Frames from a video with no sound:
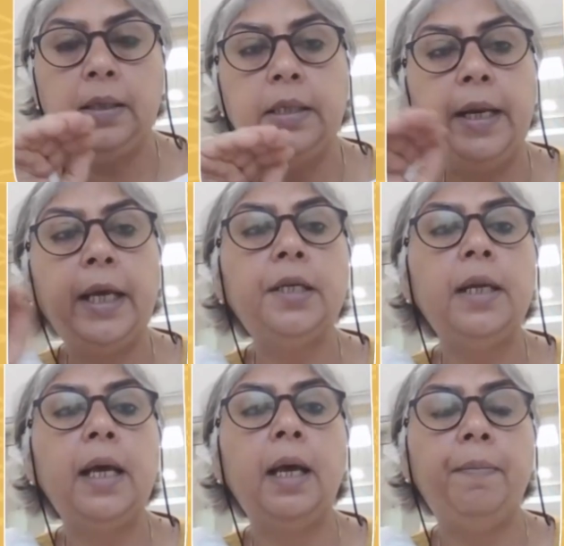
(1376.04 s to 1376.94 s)

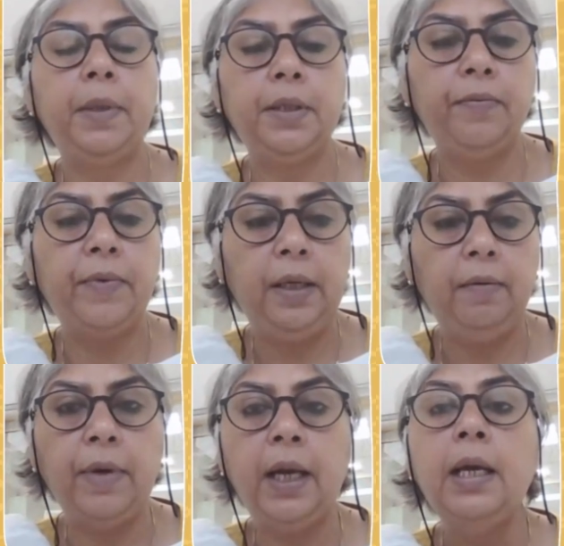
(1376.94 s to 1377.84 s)
direction happens very
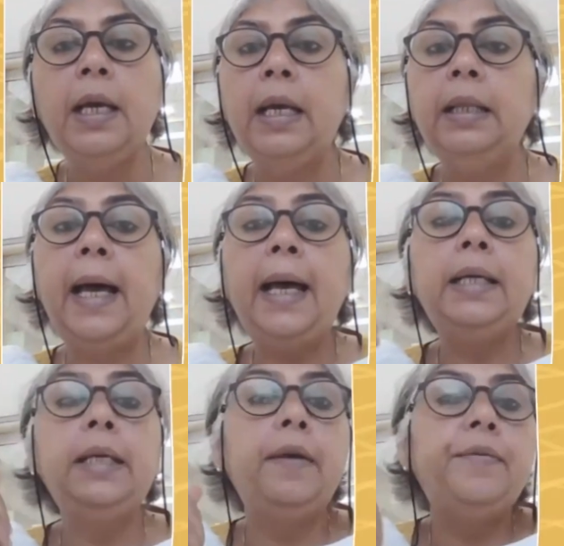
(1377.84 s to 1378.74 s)
well.
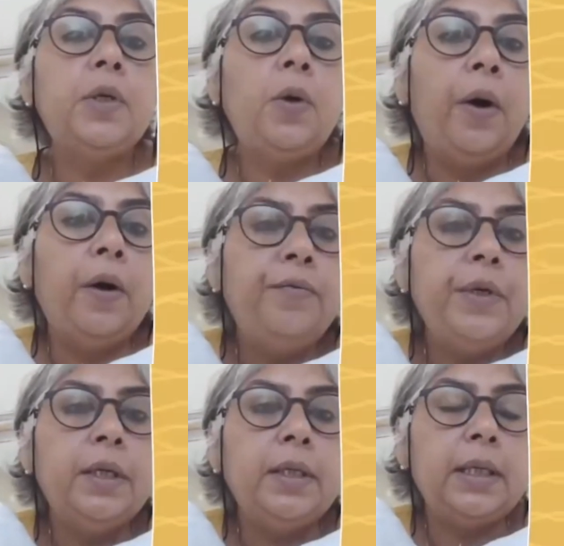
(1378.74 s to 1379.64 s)
That gives
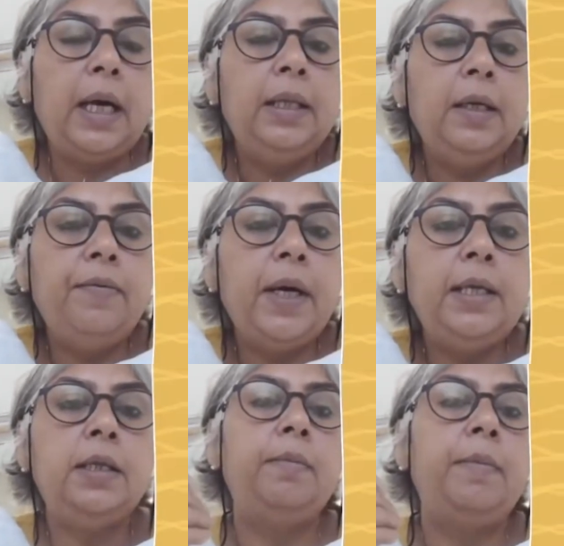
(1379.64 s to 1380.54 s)
confidence.
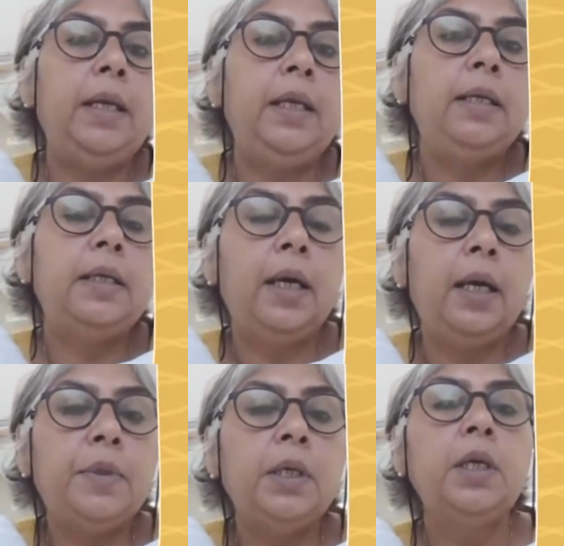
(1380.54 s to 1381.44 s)
Otherwise, in many
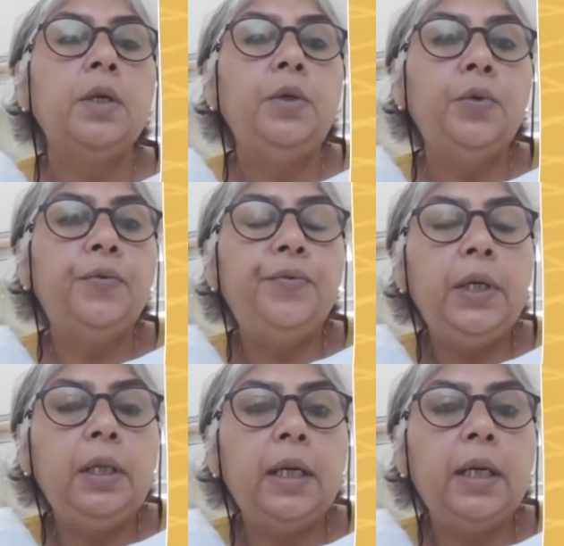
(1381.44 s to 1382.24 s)
times, you feel